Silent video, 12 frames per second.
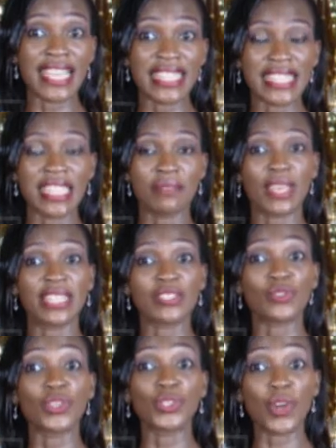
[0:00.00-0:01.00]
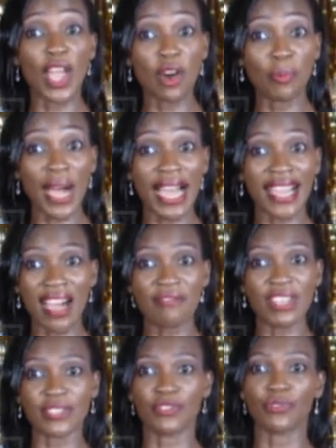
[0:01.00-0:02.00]
a team that is going to help her
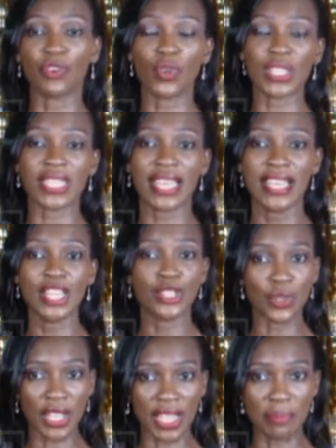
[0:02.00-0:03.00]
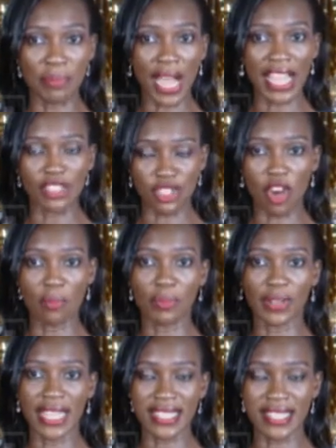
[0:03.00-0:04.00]
canvass for votes to keep her job.
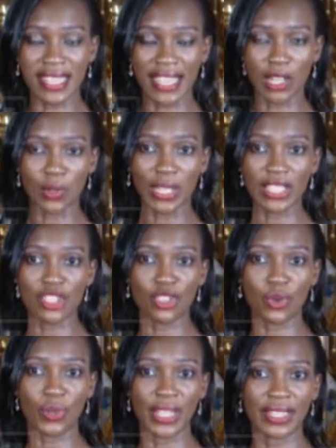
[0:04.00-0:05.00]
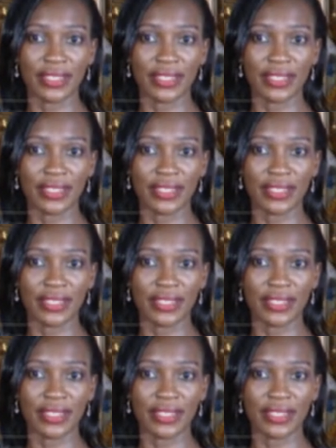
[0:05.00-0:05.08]
Let's take a look at the story.